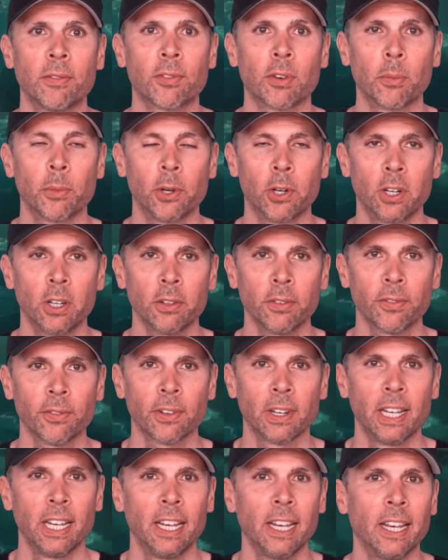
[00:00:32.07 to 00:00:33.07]
from Earth,
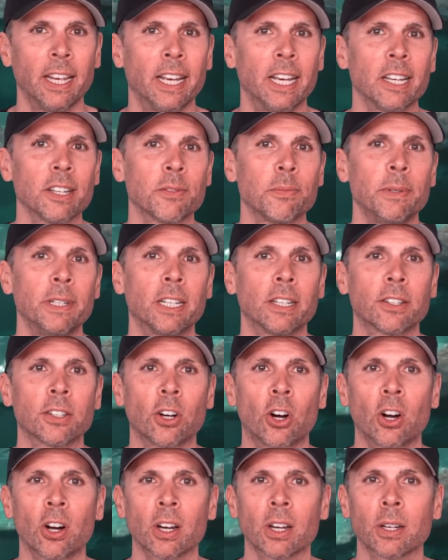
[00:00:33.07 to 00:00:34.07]
has been a
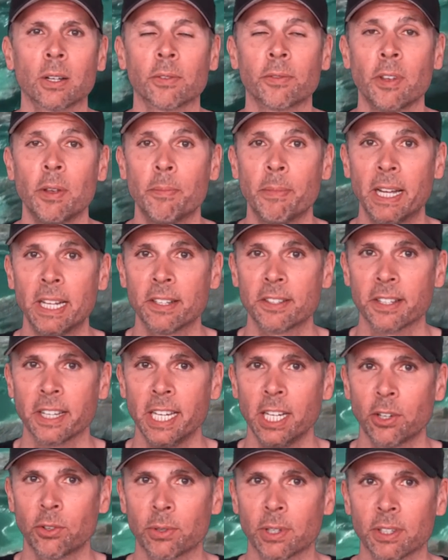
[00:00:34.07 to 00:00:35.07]
target of immense
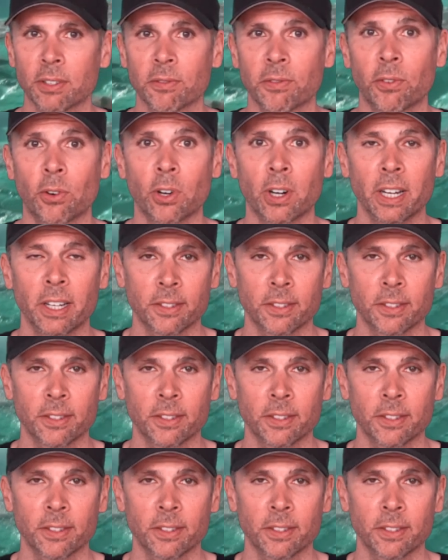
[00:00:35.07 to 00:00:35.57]
interest for